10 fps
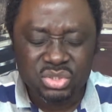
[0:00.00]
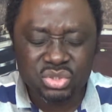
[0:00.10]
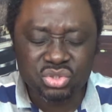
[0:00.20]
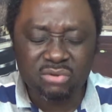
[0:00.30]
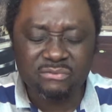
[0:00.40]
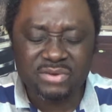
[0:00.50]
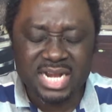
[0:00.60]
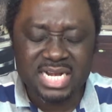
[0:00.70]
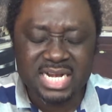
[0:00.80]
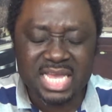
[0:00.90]
so
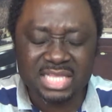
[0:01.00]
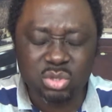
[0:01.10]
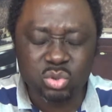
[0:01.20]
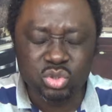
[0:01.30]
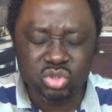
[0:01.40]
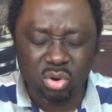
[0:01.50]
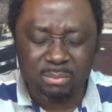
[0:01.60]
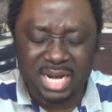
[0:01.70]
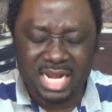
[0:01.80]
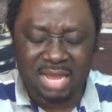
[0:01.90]
friend keto kushko
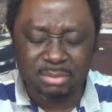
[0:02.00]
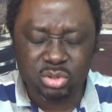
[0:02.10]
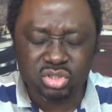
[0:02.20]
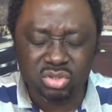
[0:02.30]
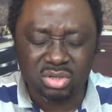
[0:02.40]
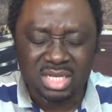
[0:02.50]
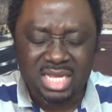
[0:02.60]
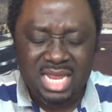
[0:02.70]
bralabushko.